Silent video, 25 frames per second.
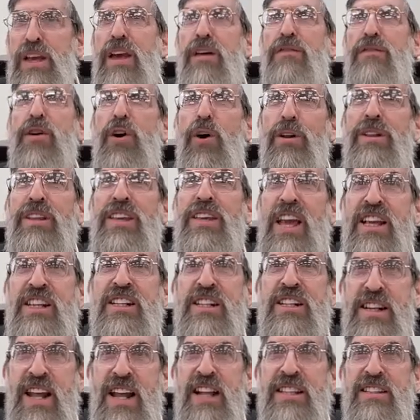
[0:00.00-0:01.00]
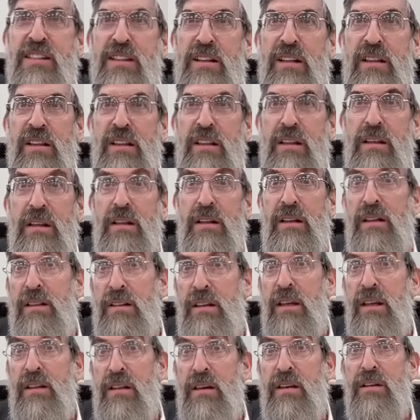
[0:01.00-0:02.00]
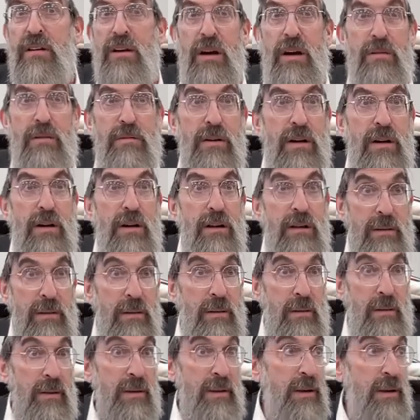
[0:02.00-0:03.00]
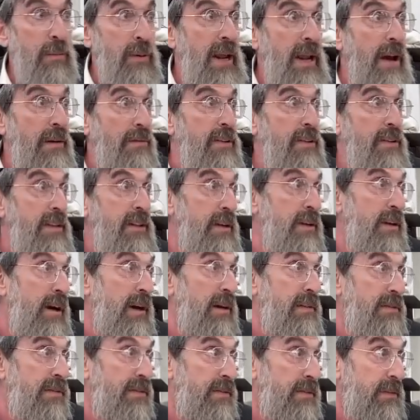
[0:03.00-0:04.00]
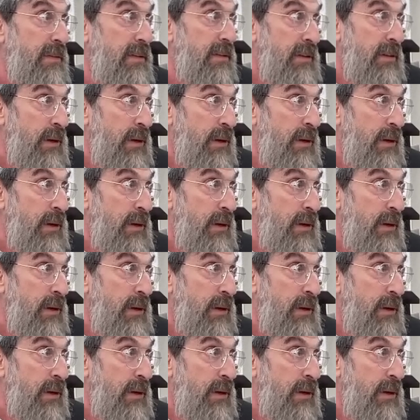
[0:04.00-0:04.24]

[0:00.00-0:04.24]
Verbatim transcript: if you hold yesh netzel, then lechayra, it would have a din of.